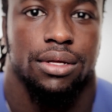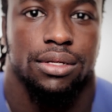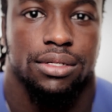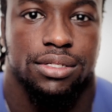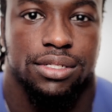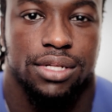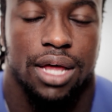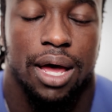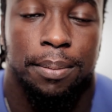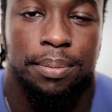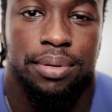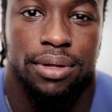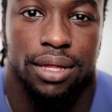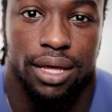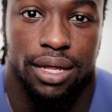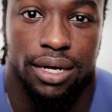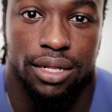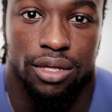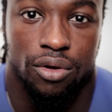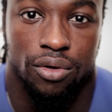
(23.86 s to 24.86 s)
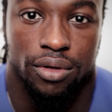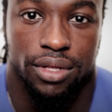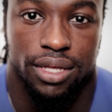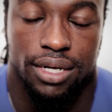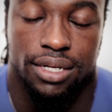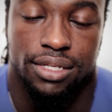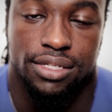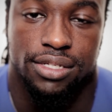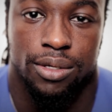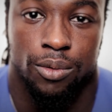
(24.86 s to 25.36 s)
Stop planning on
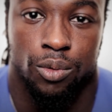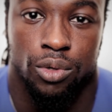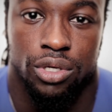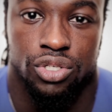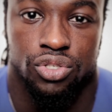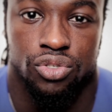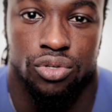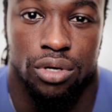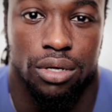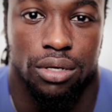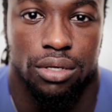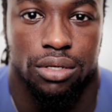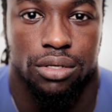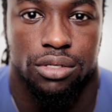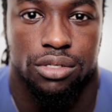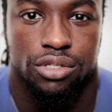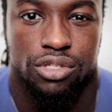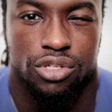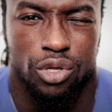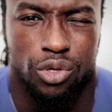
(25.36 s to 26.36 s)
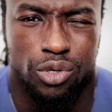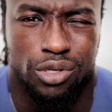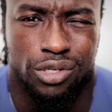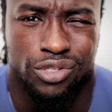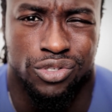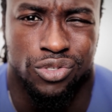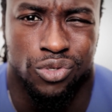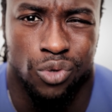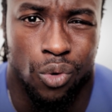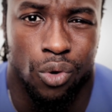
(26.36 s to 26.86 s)
getting someone drunk so you can
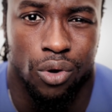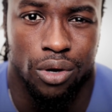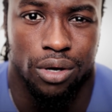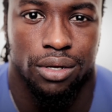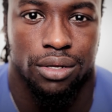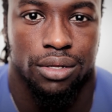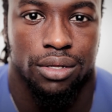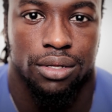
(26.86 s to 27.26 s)
score.